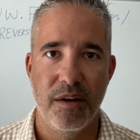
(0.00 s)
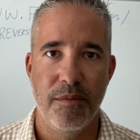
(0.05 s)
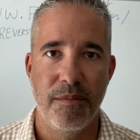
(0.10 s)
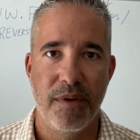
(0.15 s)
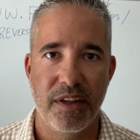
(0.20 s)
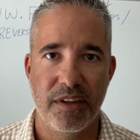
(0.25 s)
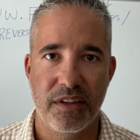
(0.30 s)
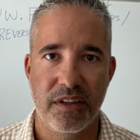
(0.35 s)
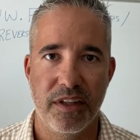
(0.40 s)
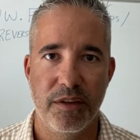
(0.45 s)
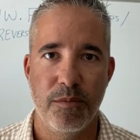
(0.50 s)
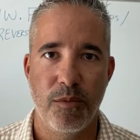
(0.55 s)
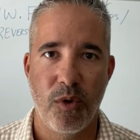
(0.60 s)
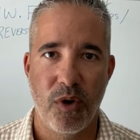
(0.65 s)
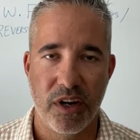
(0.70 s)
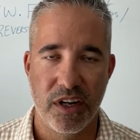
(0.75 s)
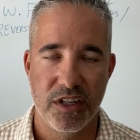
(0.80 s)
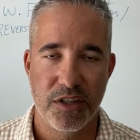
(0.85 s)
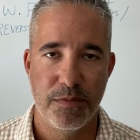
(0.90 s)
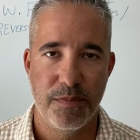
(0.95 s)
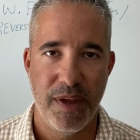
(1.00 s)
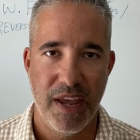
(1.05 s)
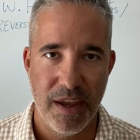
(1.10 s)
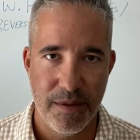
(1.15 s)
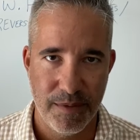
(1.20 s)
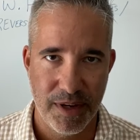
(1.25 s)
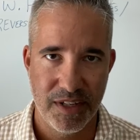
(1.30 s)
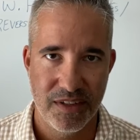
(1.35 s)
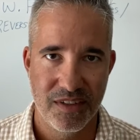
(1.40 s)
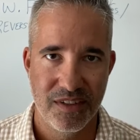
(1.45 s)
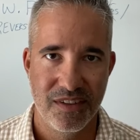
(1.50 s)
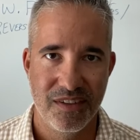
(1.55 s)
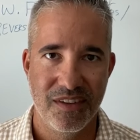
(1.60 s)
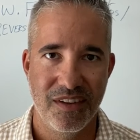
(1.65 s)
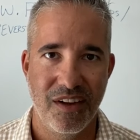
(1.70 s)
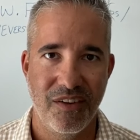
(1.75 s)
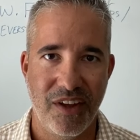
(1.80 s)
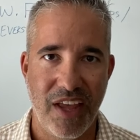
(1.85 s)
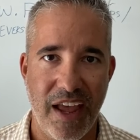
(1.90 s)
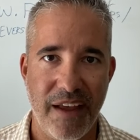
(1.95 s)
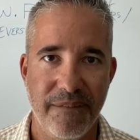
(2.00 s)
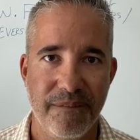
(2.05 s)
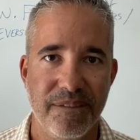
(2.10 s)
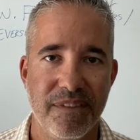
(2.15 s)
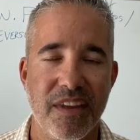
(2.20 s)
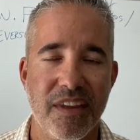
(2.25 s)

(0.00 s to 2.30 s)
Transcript: a monthly mortgage payment, okay?